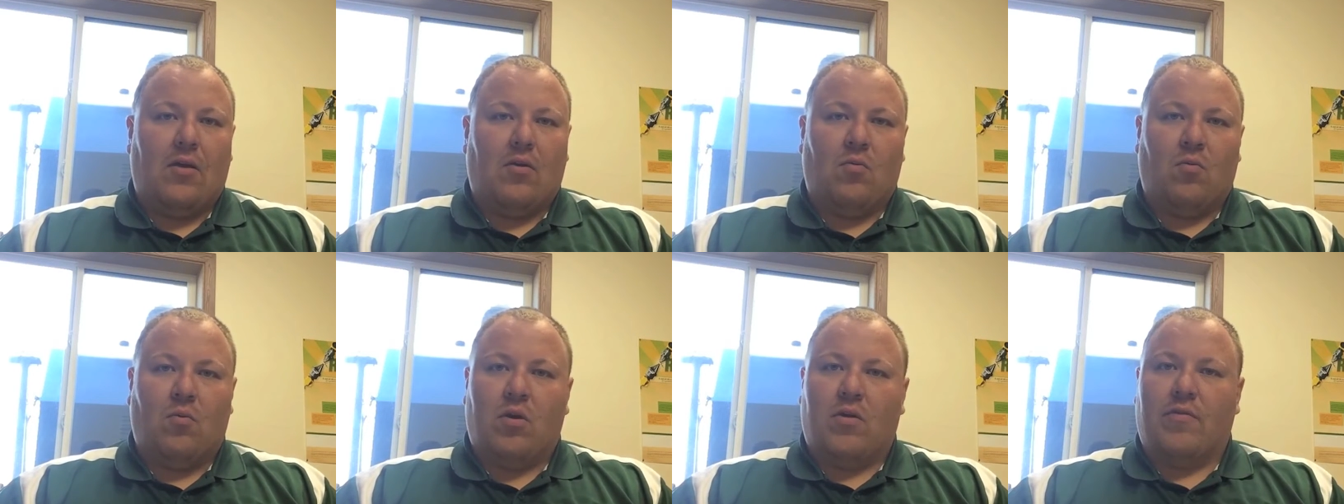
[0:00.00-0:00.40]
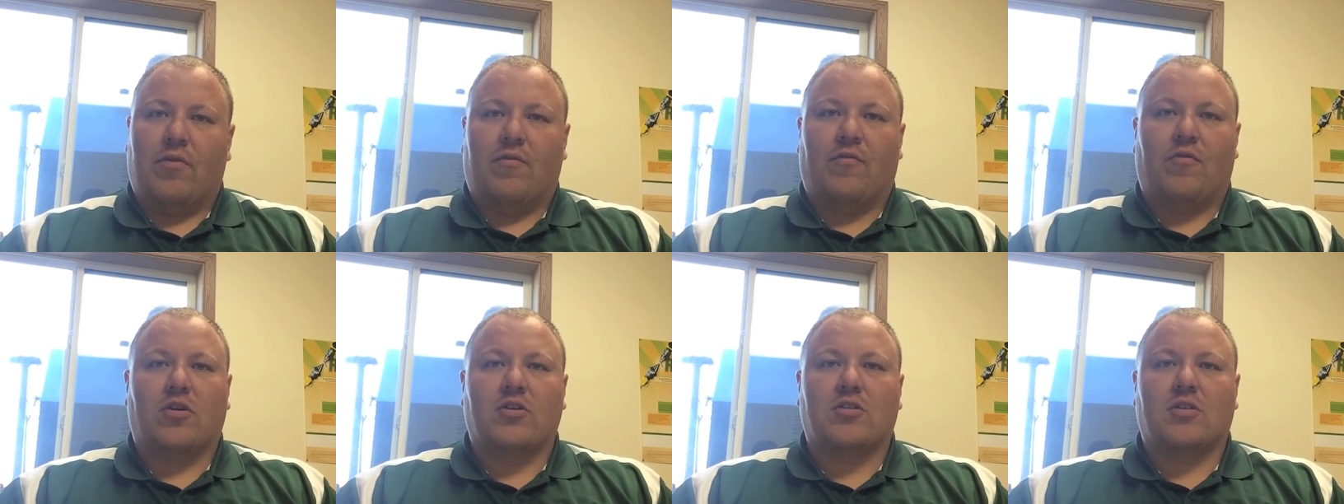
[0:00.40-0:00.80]
one of
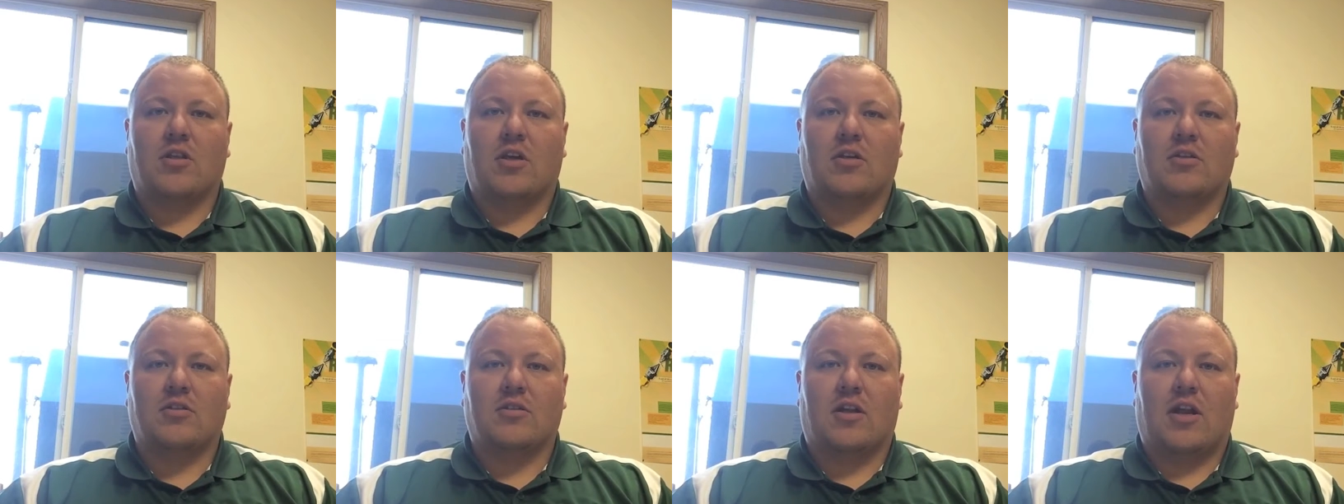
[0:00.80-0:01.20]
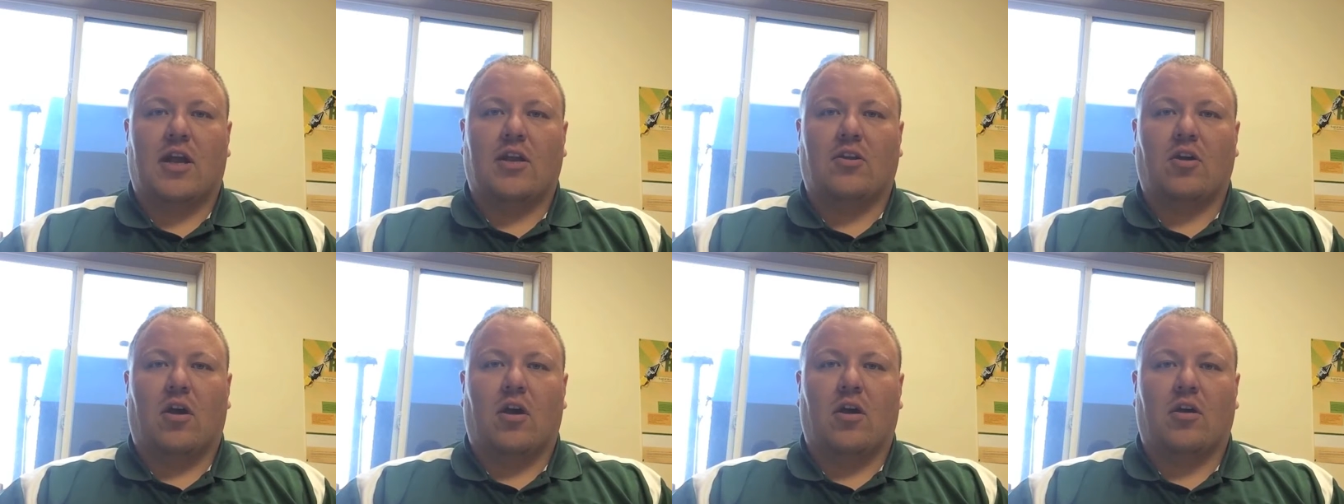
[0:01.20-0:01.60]
the first things that
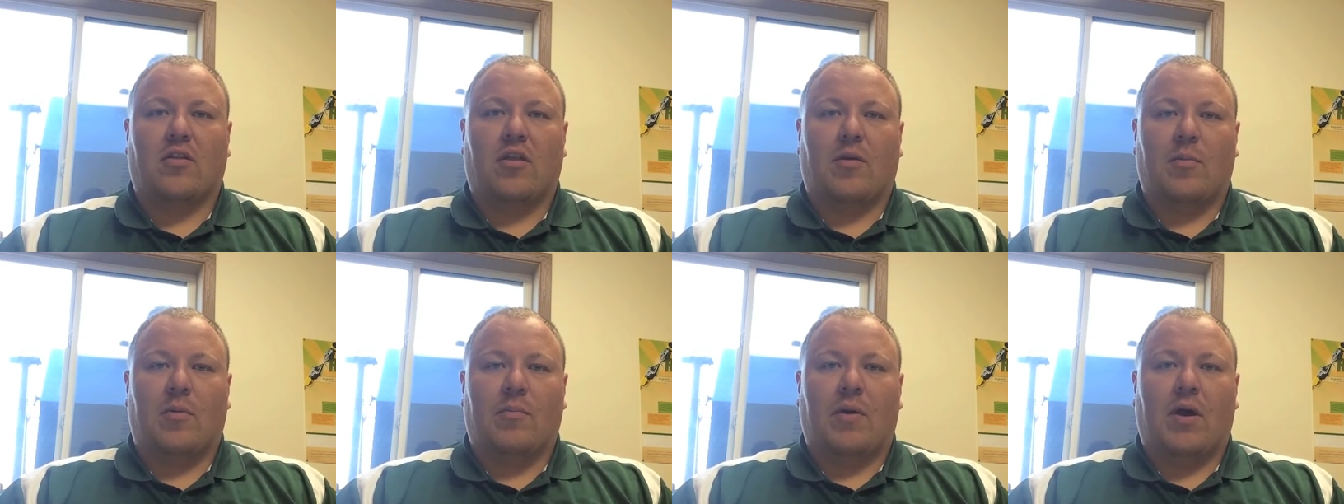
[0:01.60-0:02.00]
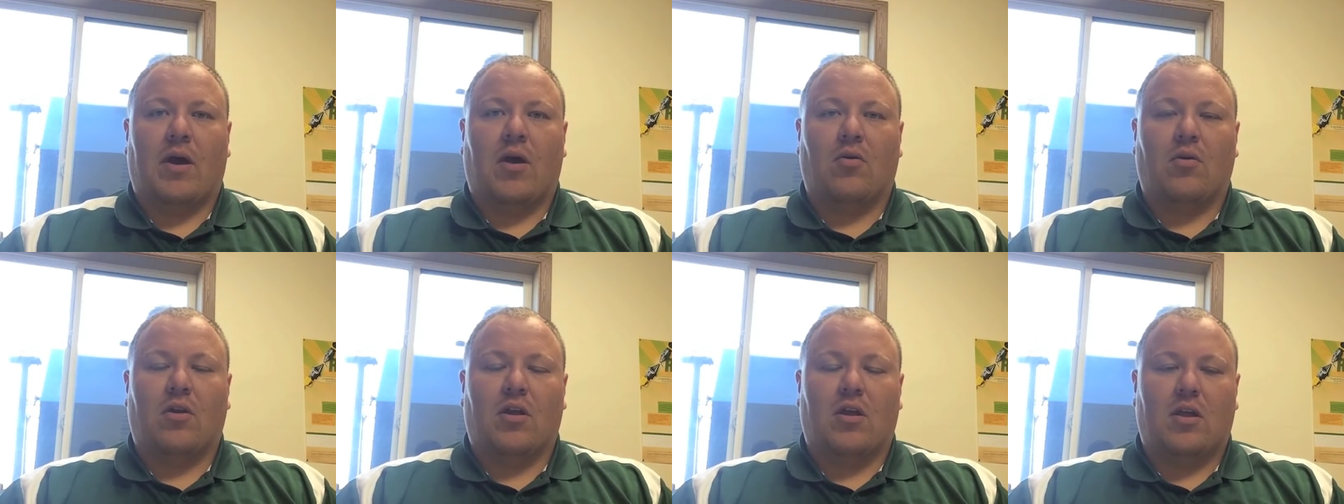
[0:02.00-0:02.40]
I talk to them
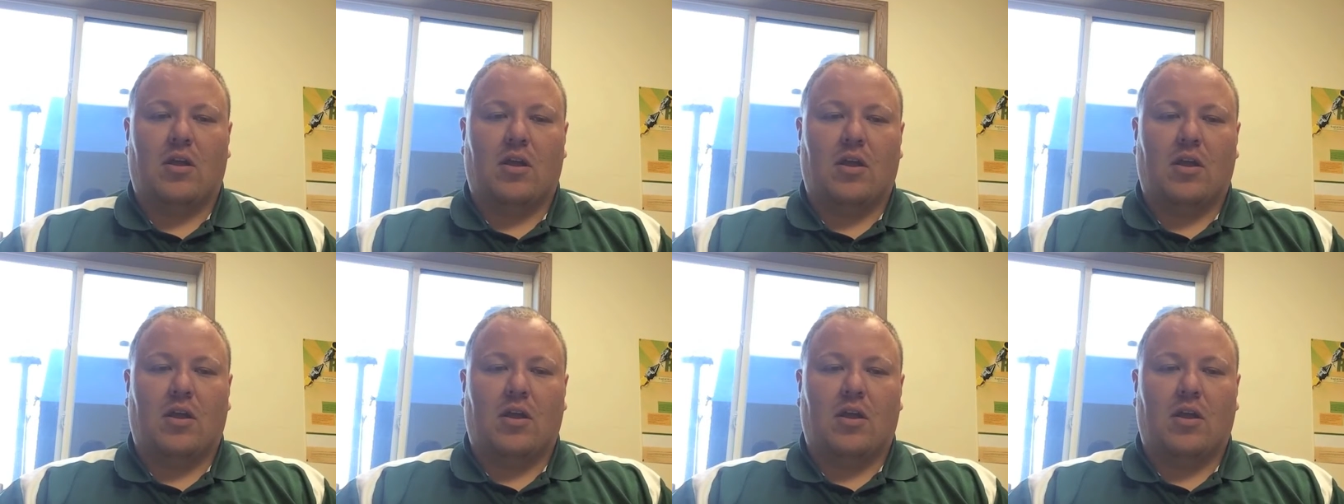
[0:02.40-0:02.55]
about